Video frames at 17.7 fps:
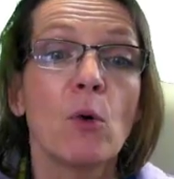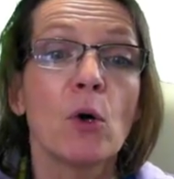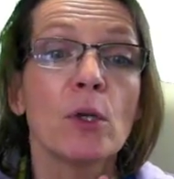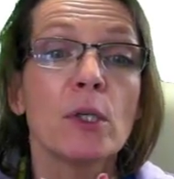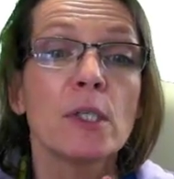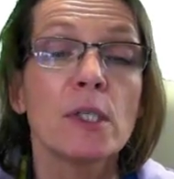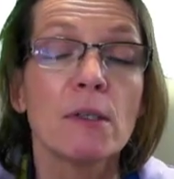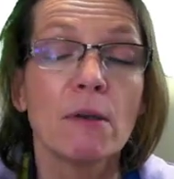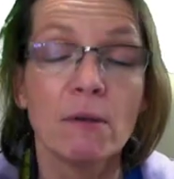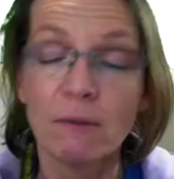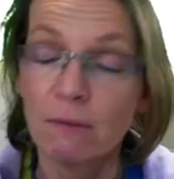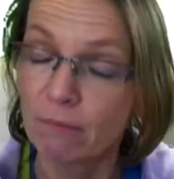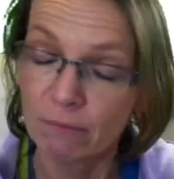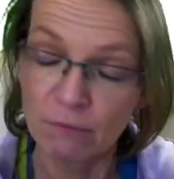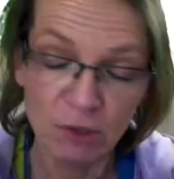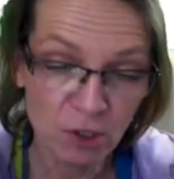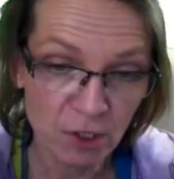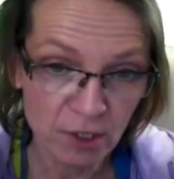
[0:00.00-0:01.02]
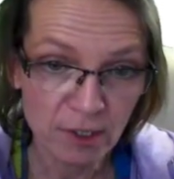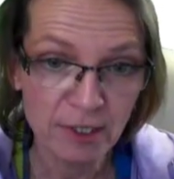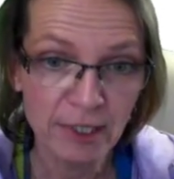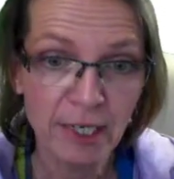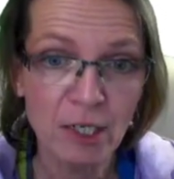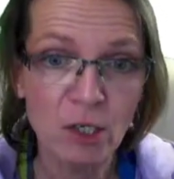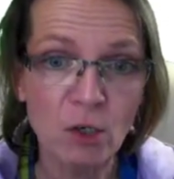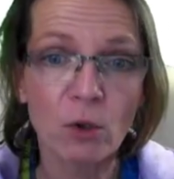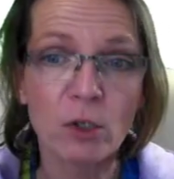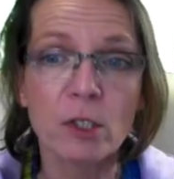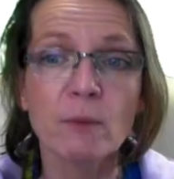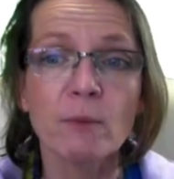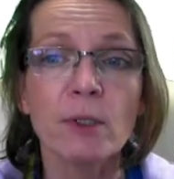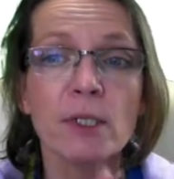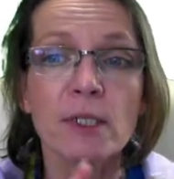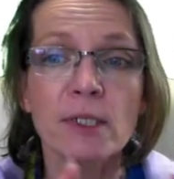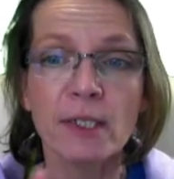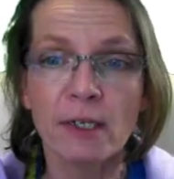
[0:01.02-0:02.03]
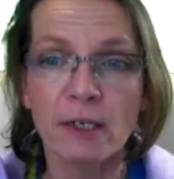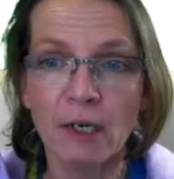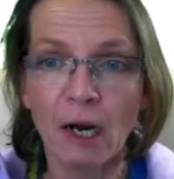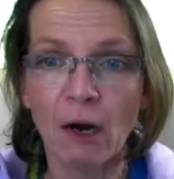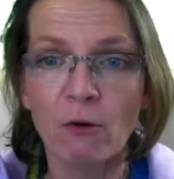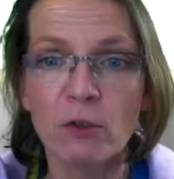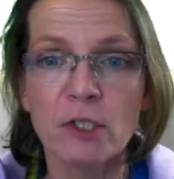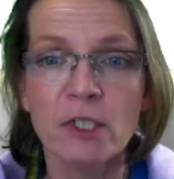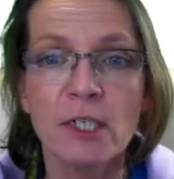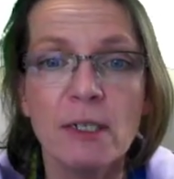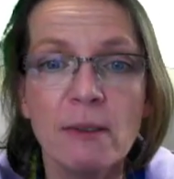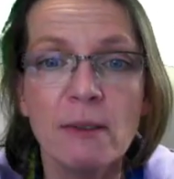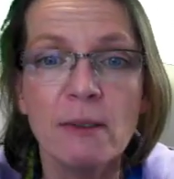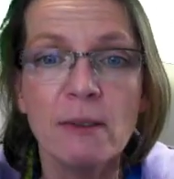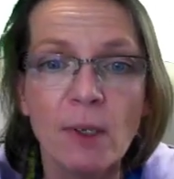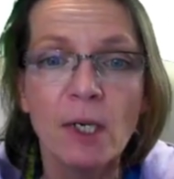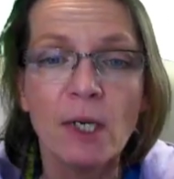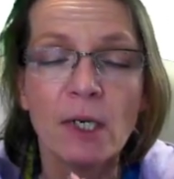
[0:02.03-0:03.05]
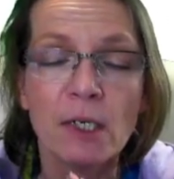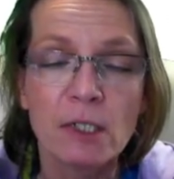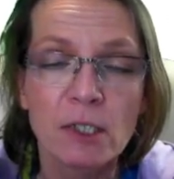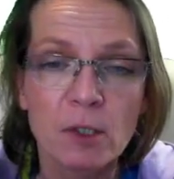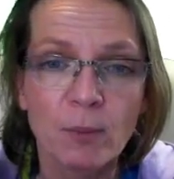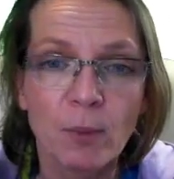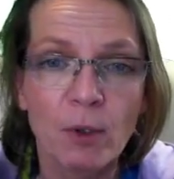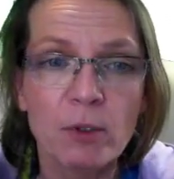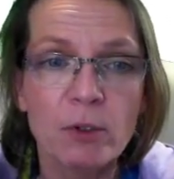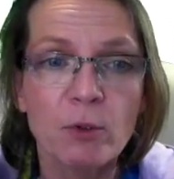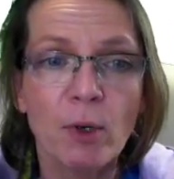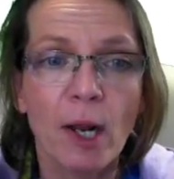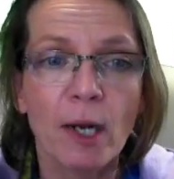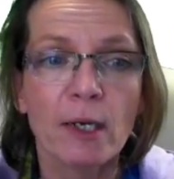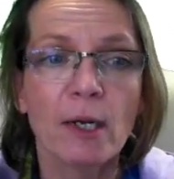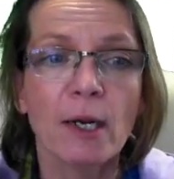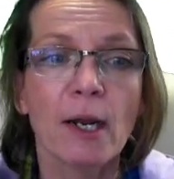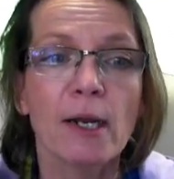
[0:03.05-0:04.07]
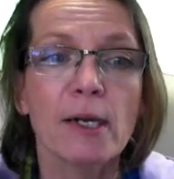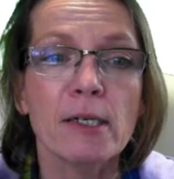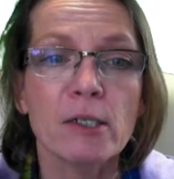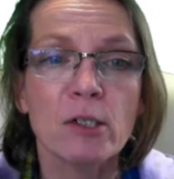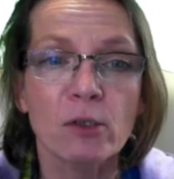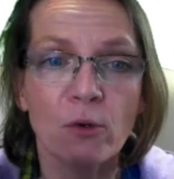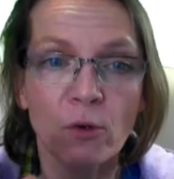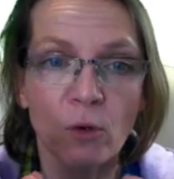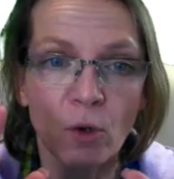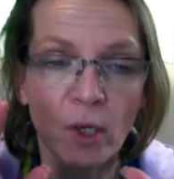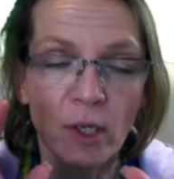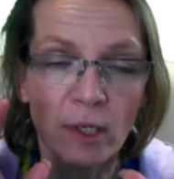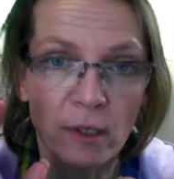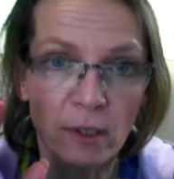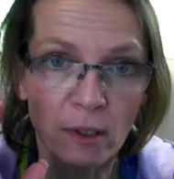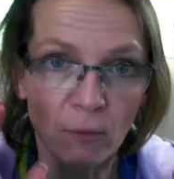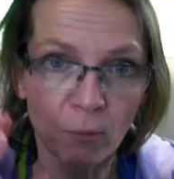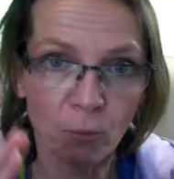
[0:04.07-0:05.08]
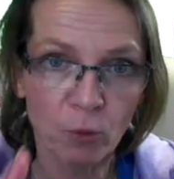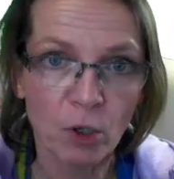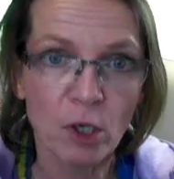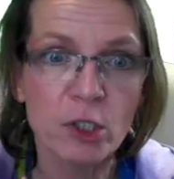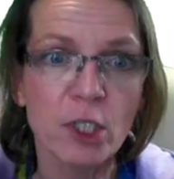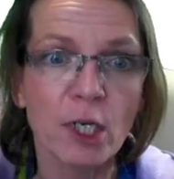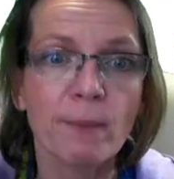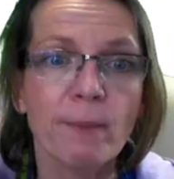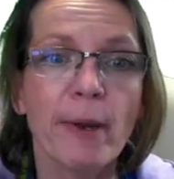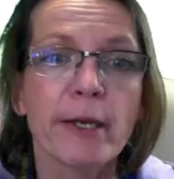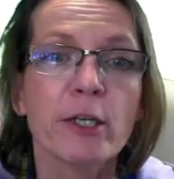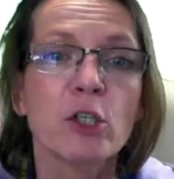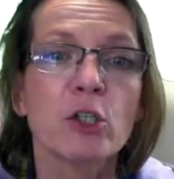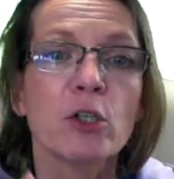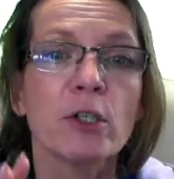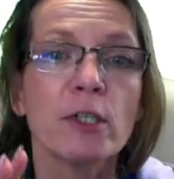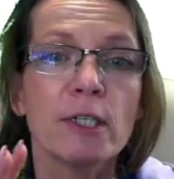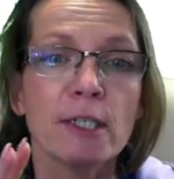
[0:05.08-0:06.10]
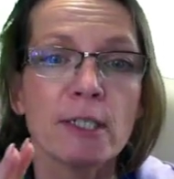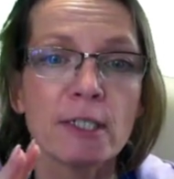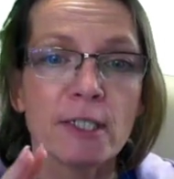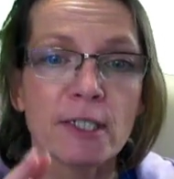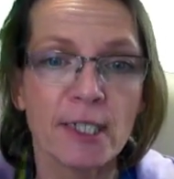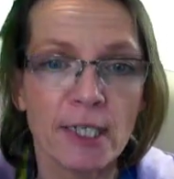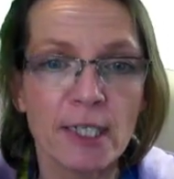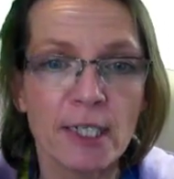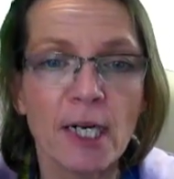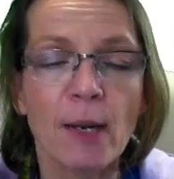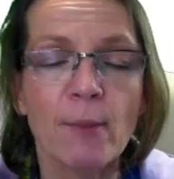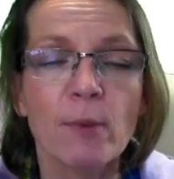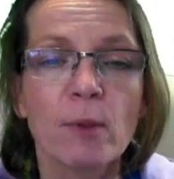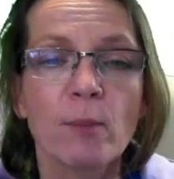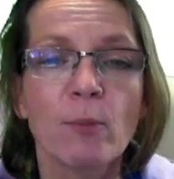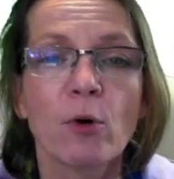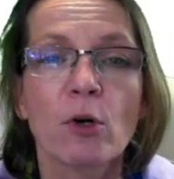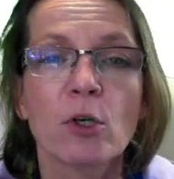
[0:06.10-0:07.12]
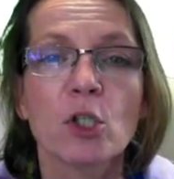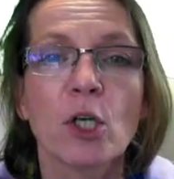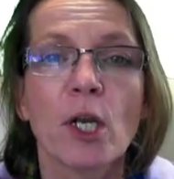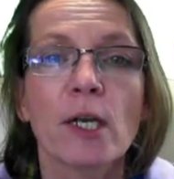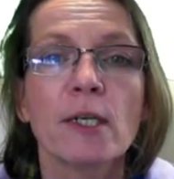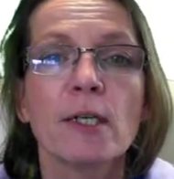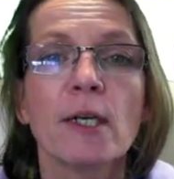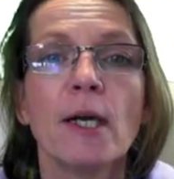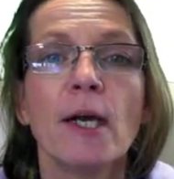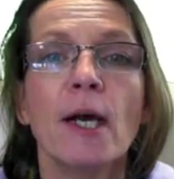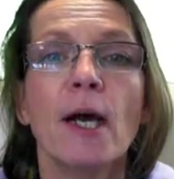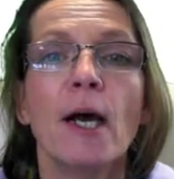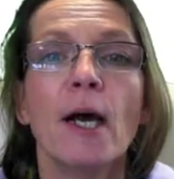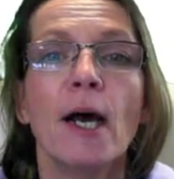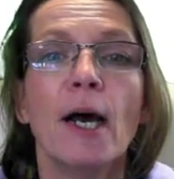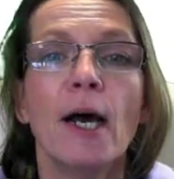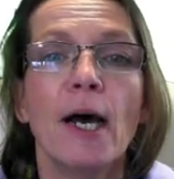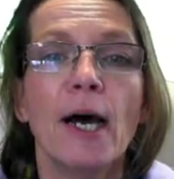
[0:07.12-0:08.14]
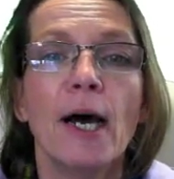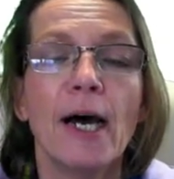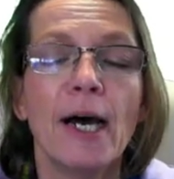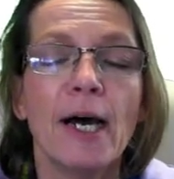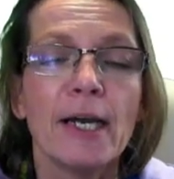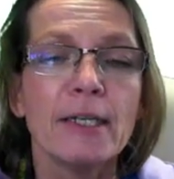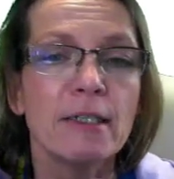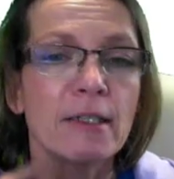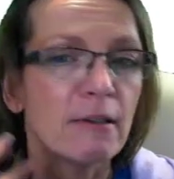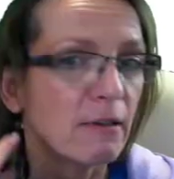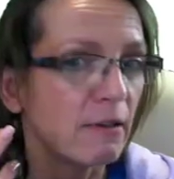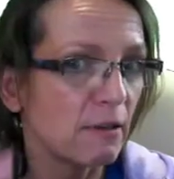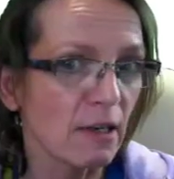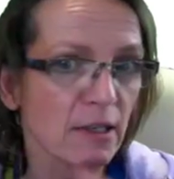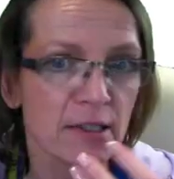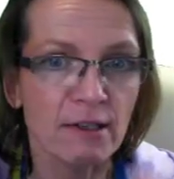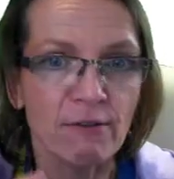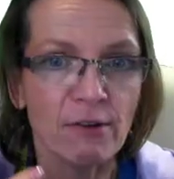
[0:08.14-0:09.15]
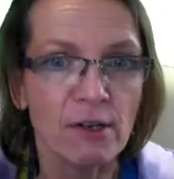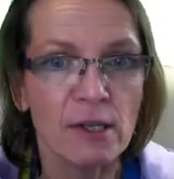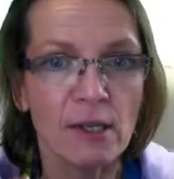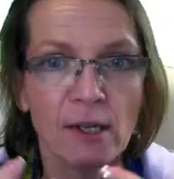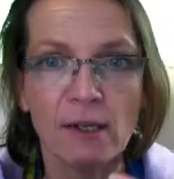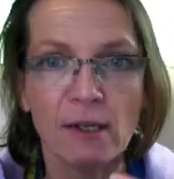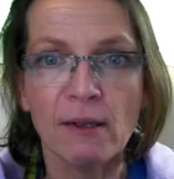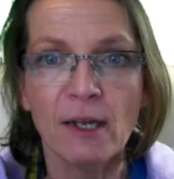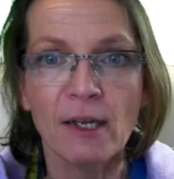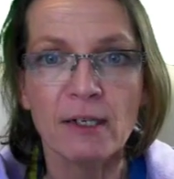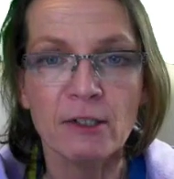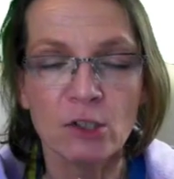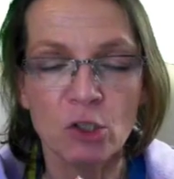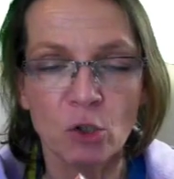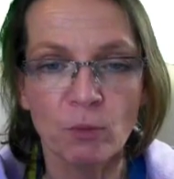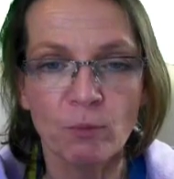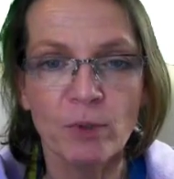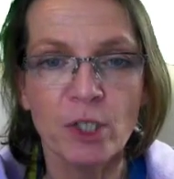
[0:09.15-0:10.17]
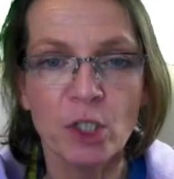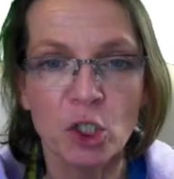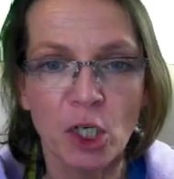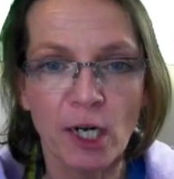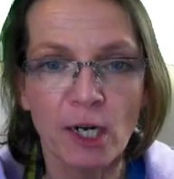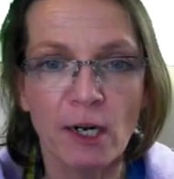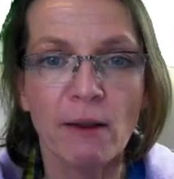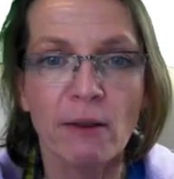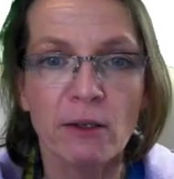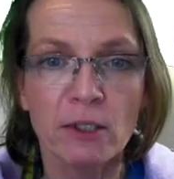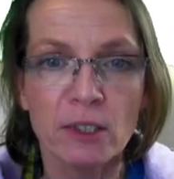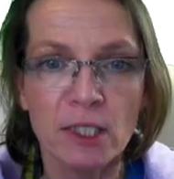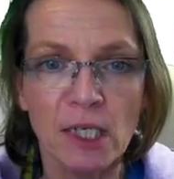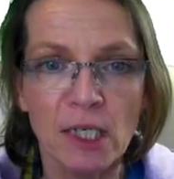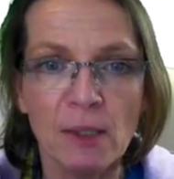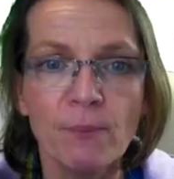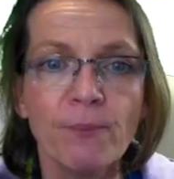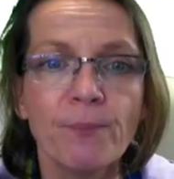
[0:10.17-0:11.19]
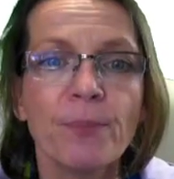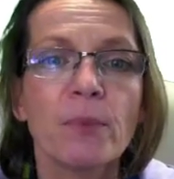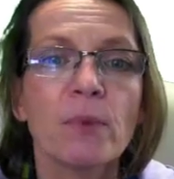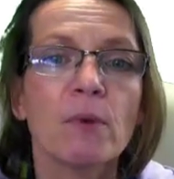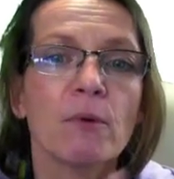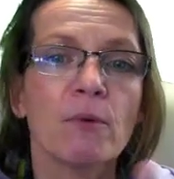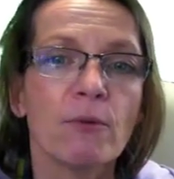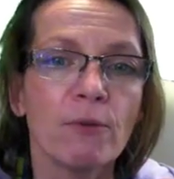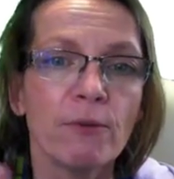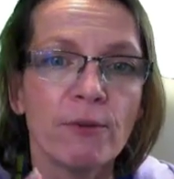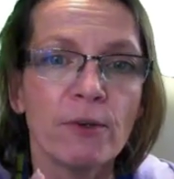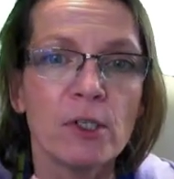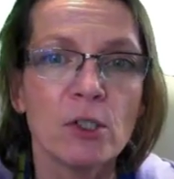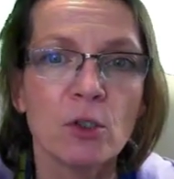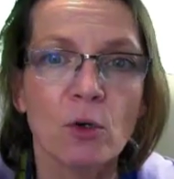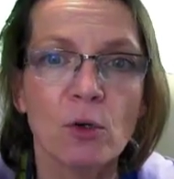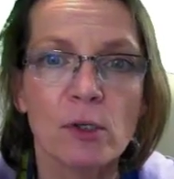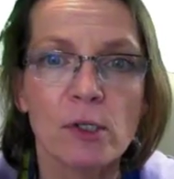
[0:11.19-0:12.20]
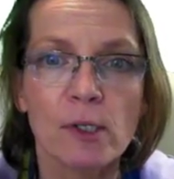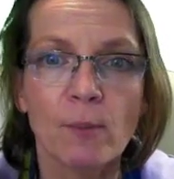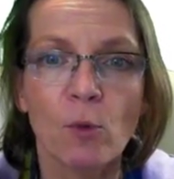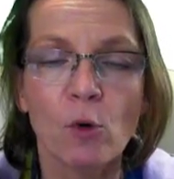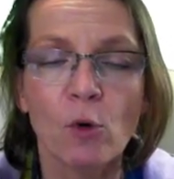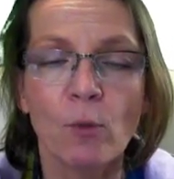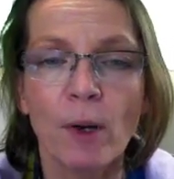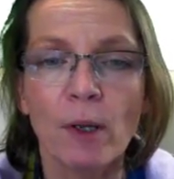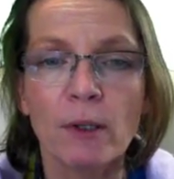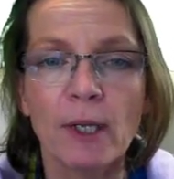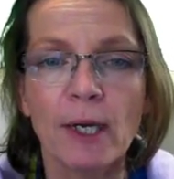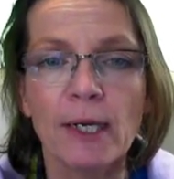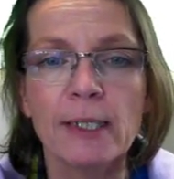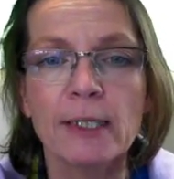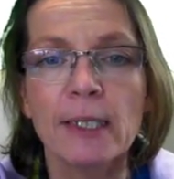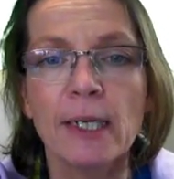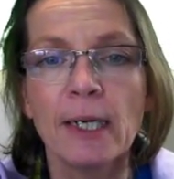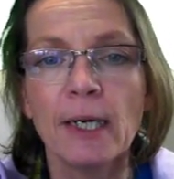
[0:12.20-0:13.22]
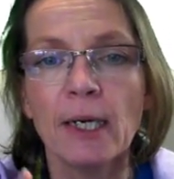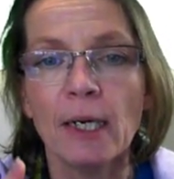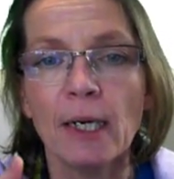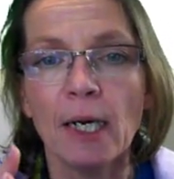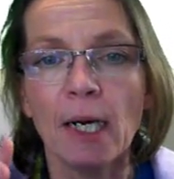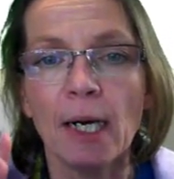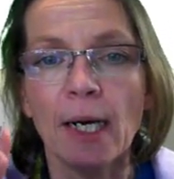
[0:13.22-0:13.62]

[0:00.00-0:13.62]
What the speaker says: We want just 10 documents that our team is supposed to analyze. So the project manager is setting up the project and does everything that should be shared in the team. We'll talk some more about that.